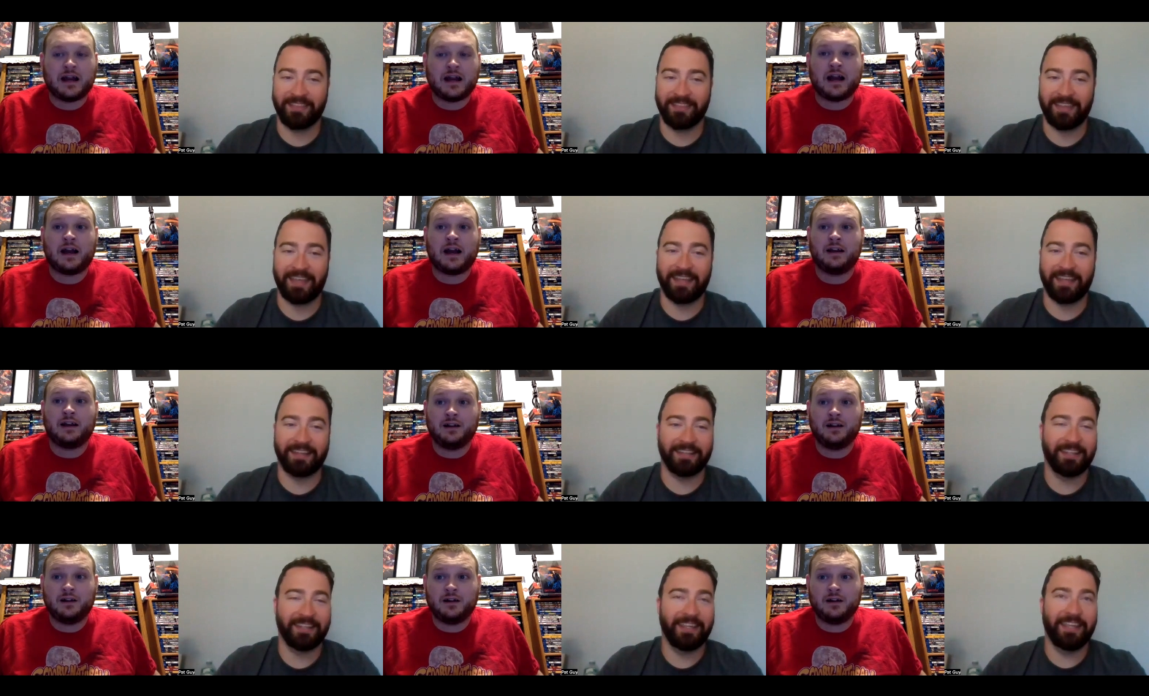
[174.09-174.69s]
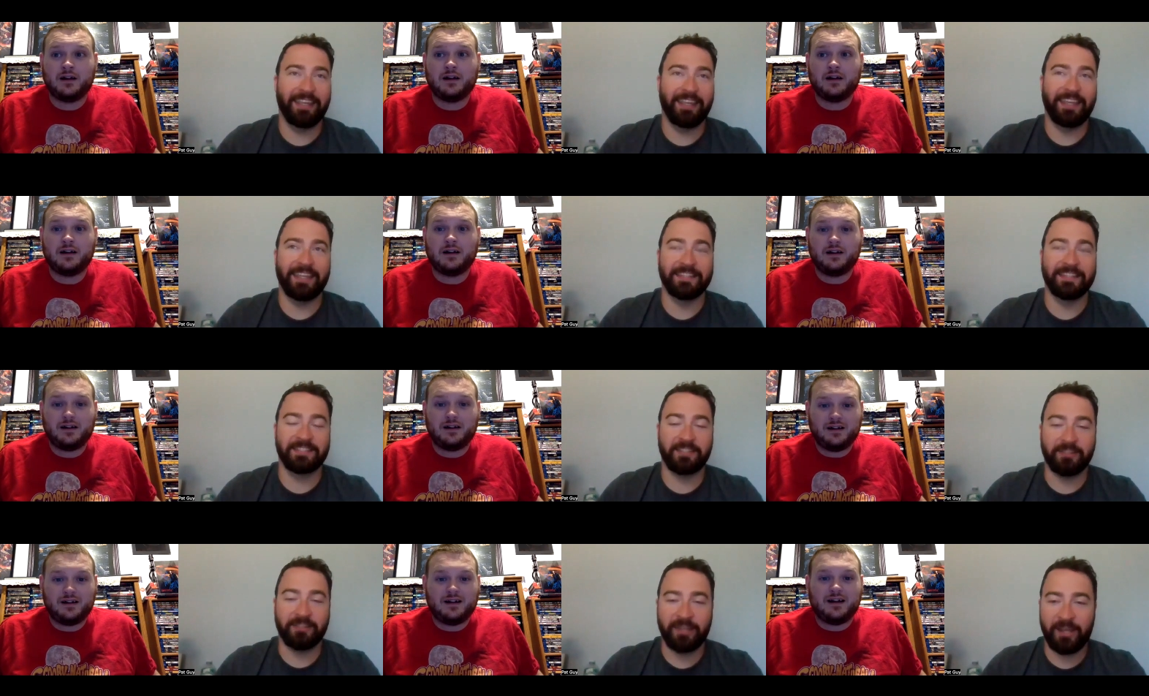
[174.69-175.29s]
Speaker 1: that is
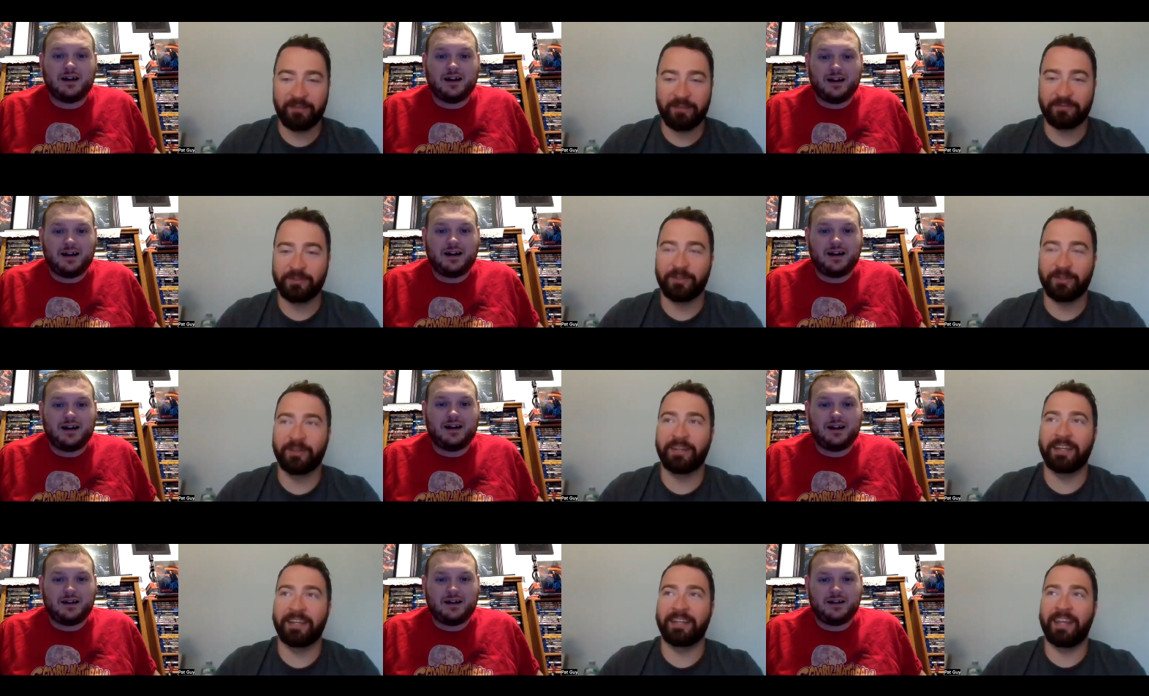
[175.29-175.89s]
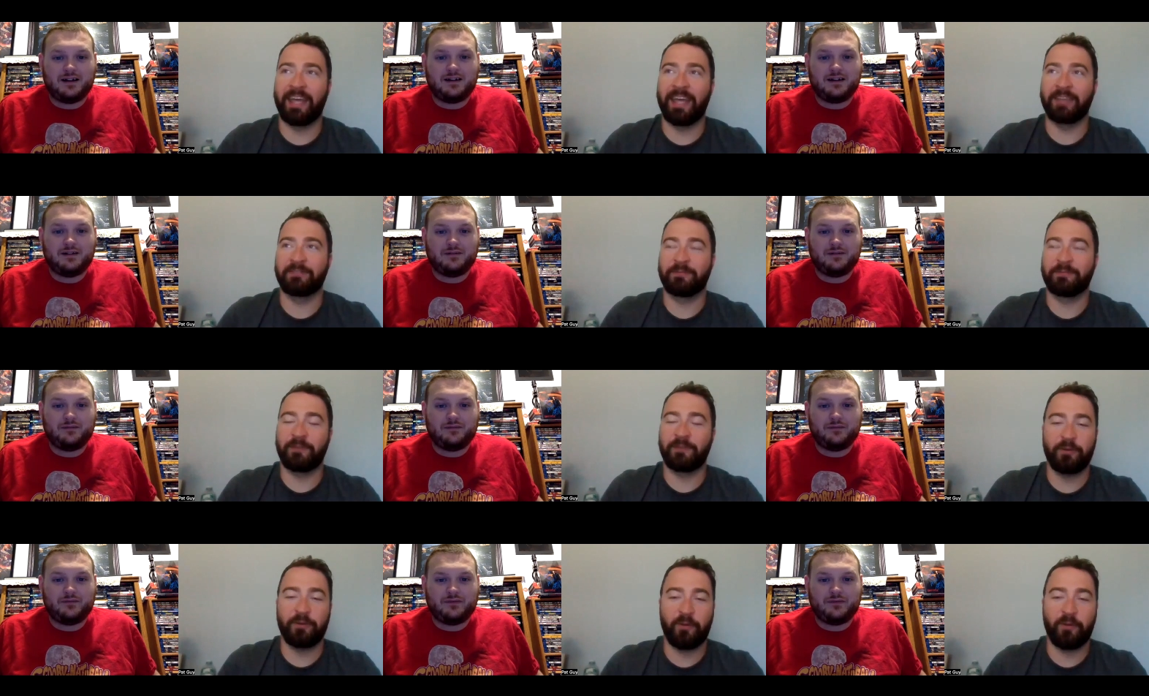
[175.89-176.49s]
clever. It has
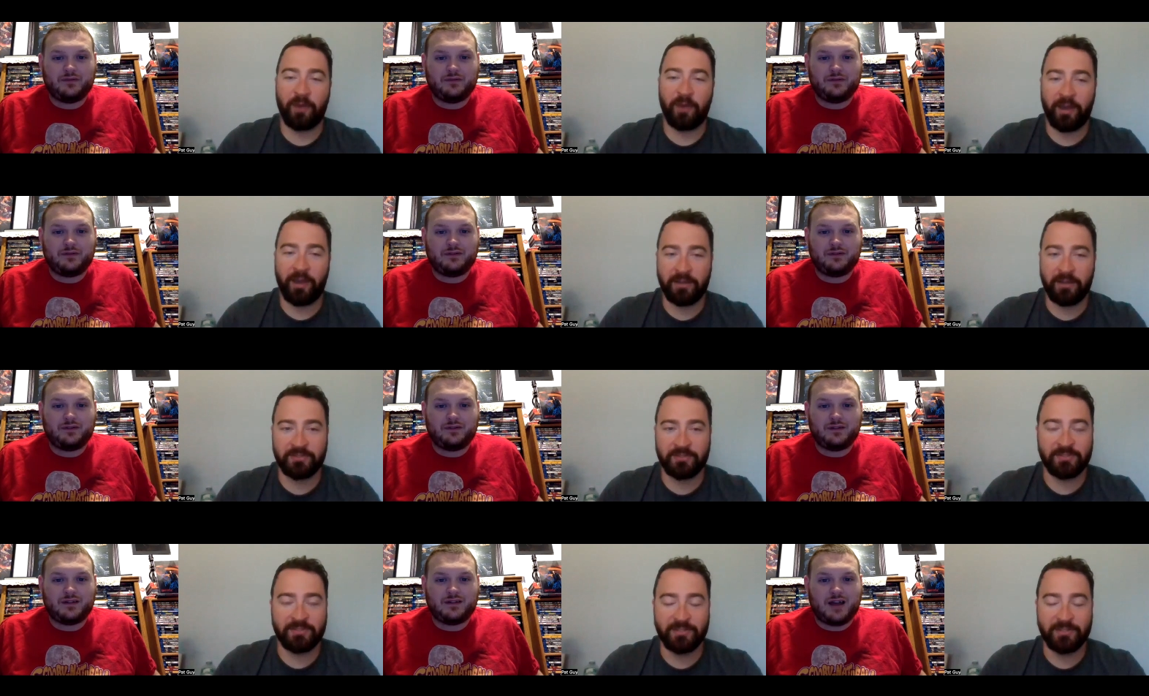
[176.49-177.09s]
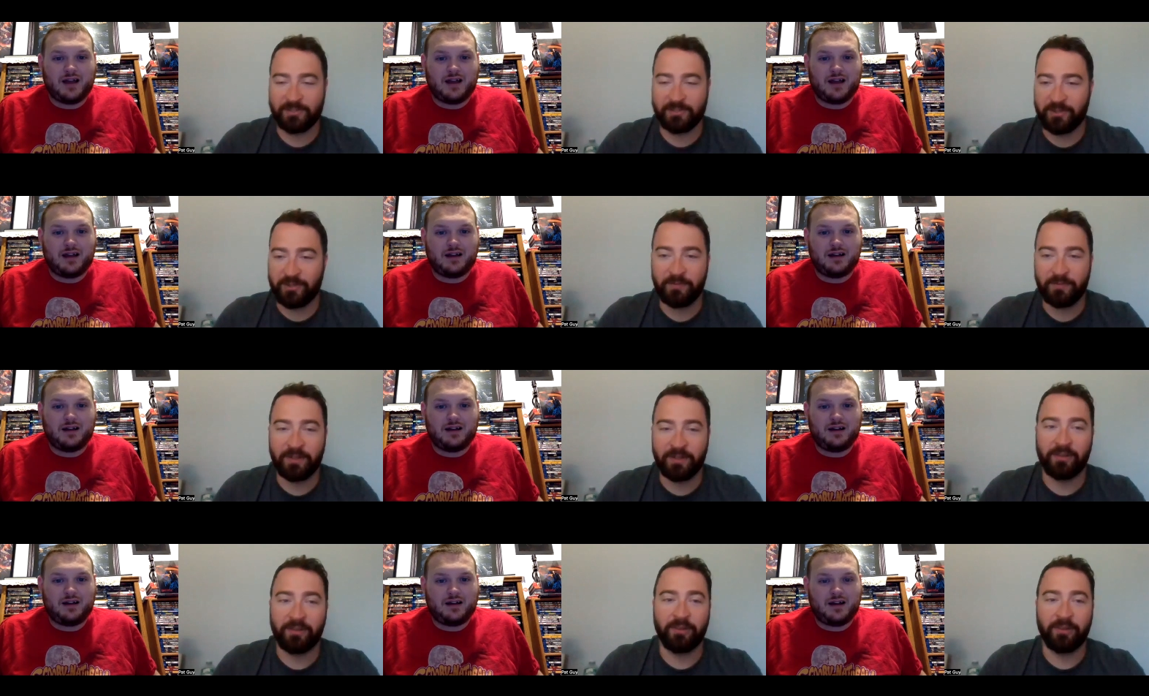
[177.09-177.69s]
fun homages to
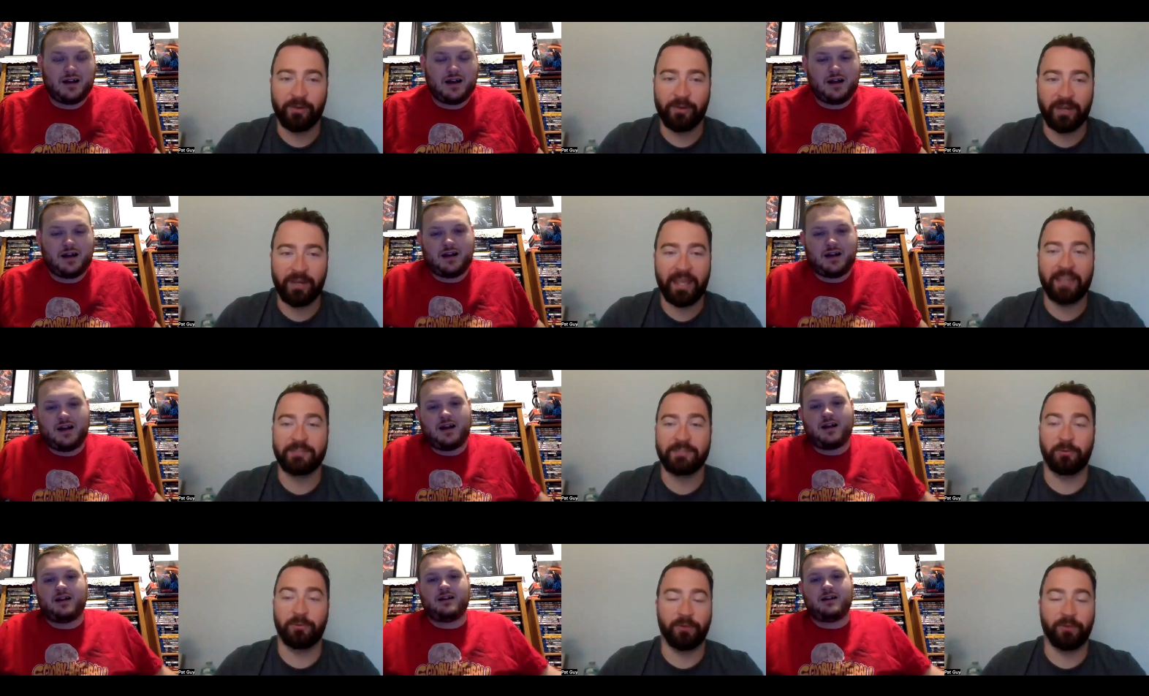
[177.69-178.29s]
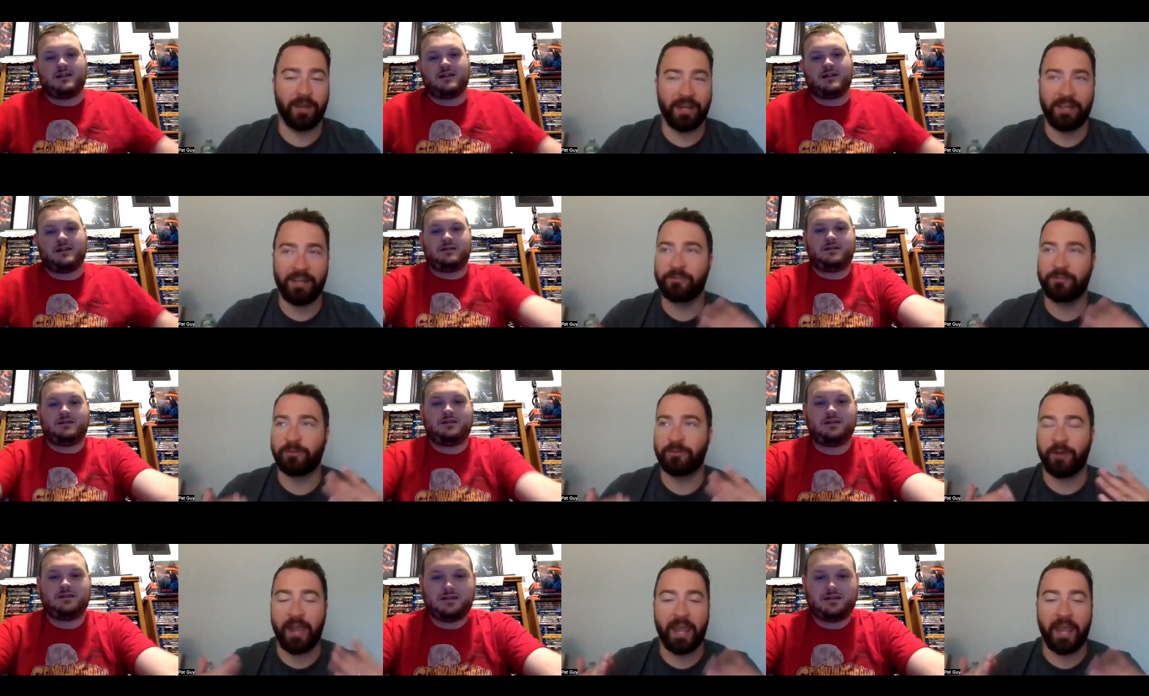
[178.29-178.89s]
Scooby Doo. It has great
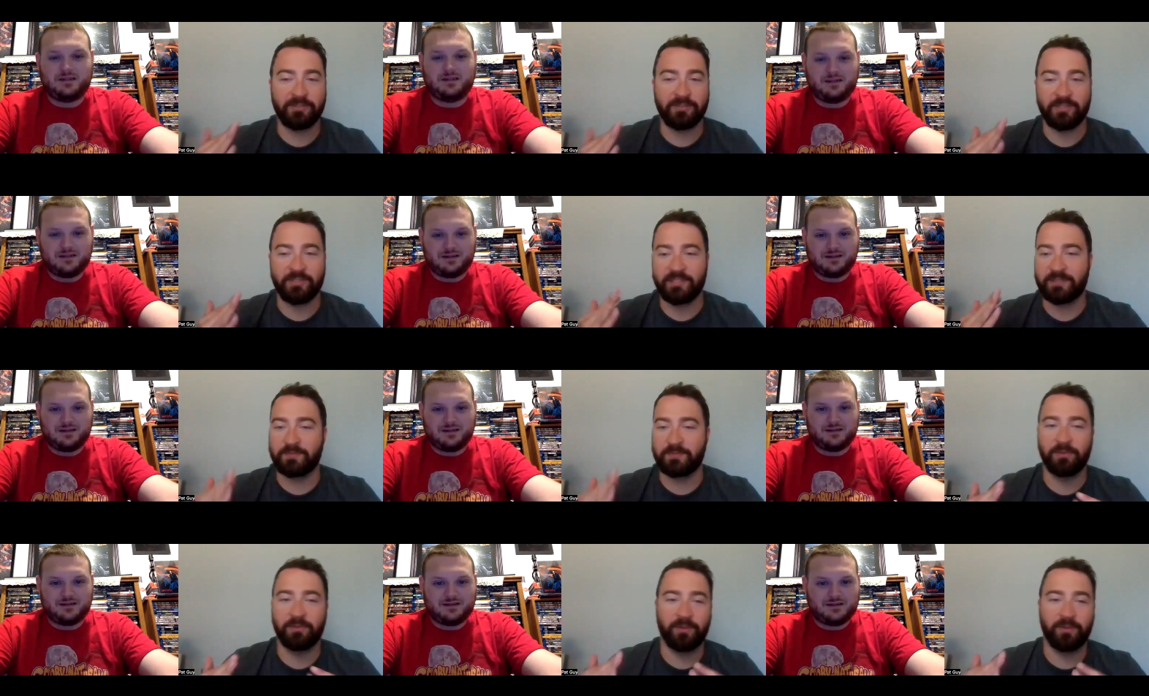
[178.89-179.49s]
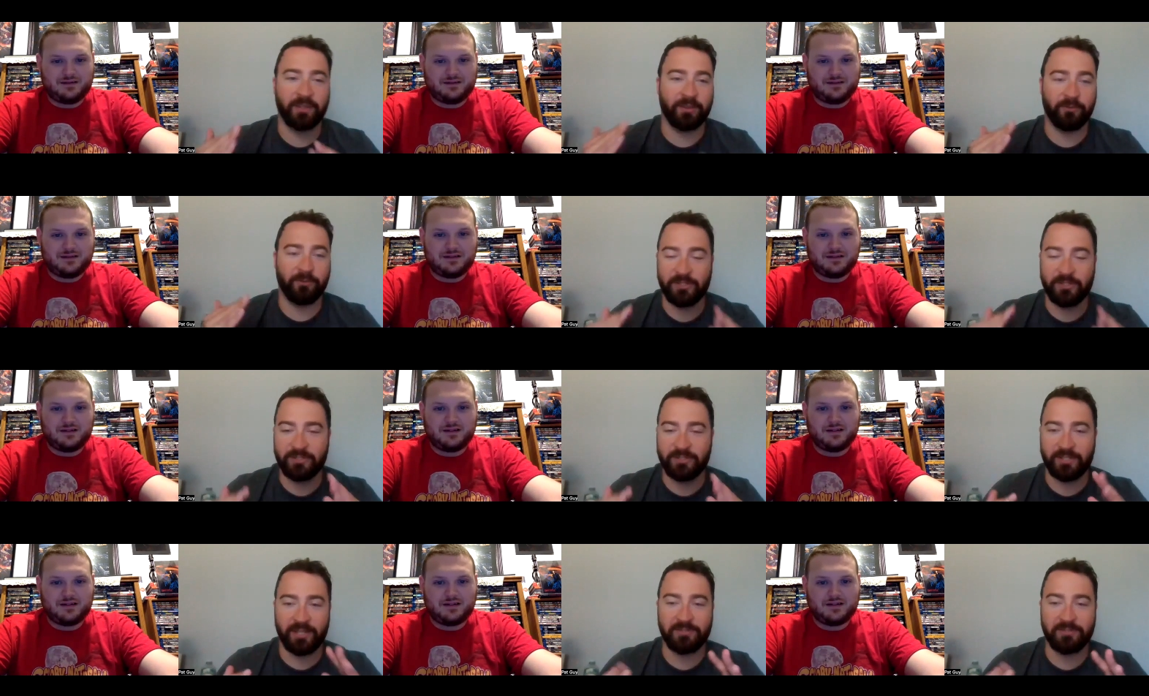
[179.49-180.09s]
interactions between the
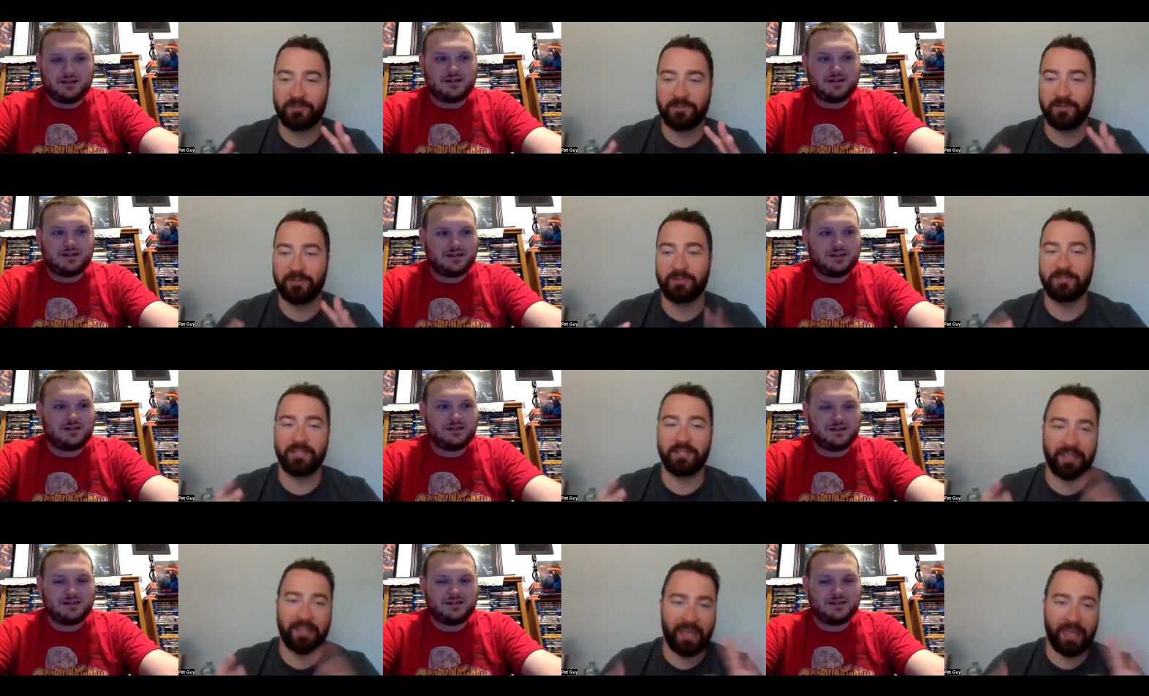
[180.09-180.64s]
Winchesters and